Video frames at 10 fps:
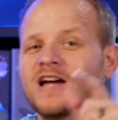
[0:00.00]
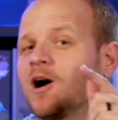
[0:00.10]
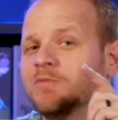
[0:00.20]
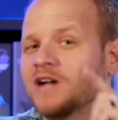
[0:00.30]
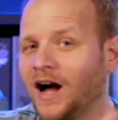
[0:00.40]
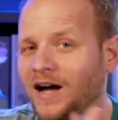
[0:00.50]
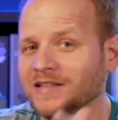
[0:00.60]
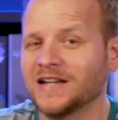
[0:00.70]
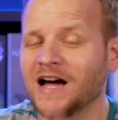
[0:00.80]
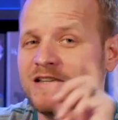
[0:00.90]
to help
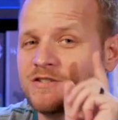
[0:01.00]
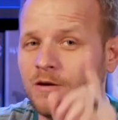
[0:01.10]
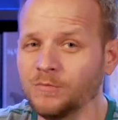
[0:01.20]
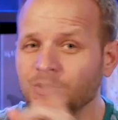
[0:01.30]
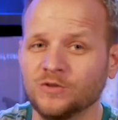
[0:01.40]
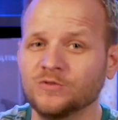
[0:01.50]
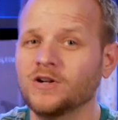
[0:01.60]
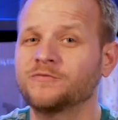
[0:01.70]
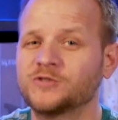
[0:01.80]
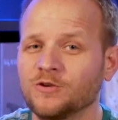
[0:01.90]
colonize a moon
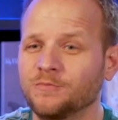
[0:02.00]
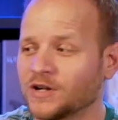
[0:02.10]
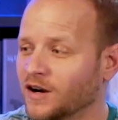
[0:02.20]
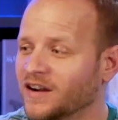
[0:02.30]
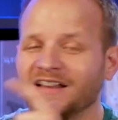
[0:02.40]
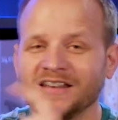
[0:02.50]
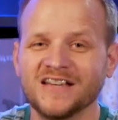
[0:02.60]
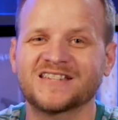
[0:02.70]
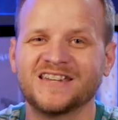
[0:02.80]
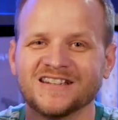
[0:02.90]
of Jupiter.
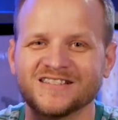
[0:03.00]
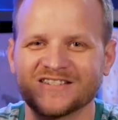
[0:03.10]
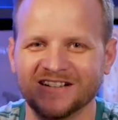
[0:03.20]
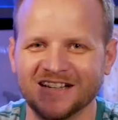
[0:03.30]
Let's get into